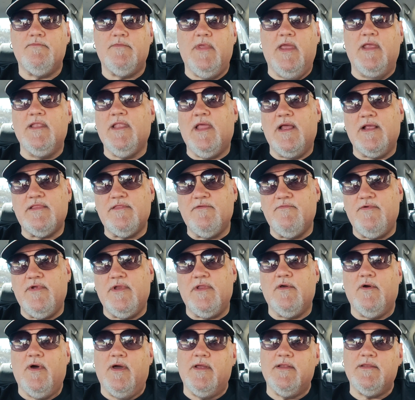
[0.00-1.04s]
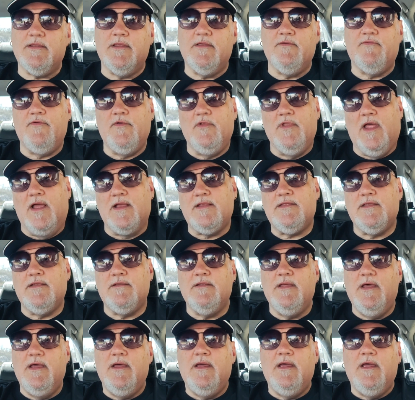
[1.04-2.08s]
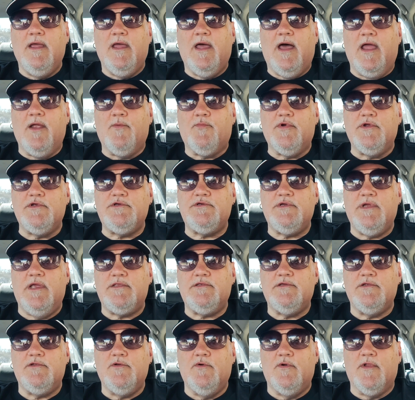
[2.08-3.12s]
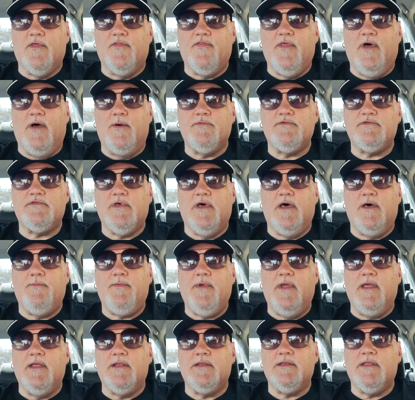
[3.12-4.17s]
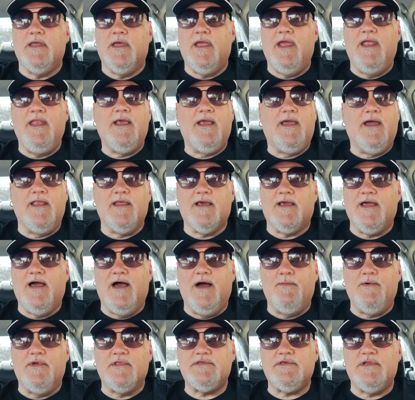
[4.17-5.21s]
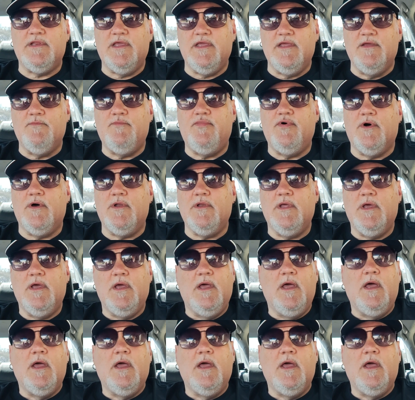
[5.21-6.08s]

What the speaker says: And like the video. If you liked it, I appreciate you doing a thumbs up, and any kind of comments, any input,